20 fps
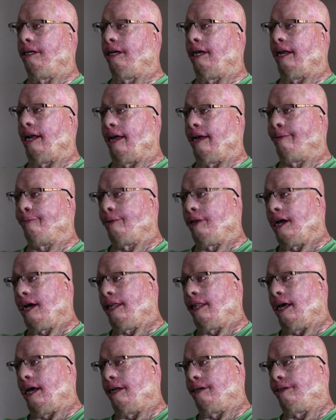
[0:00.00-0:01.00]
And I apply
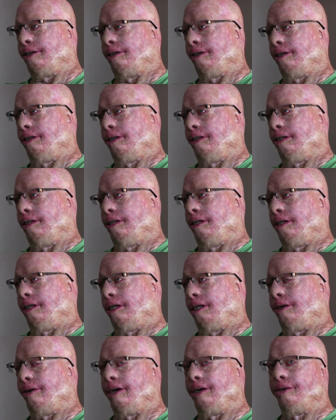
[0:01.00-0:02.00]
that. Mm-hmm.
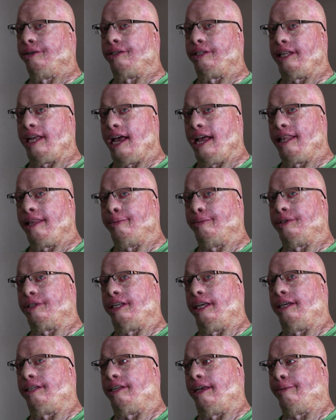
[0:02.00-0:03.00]
You know, I understand the
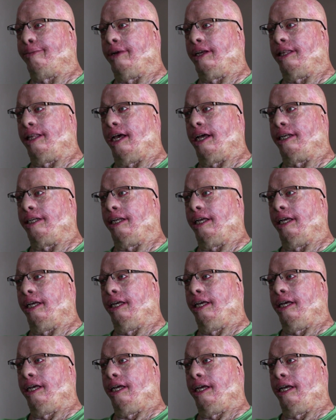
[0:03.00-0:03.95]
mistakes I made that day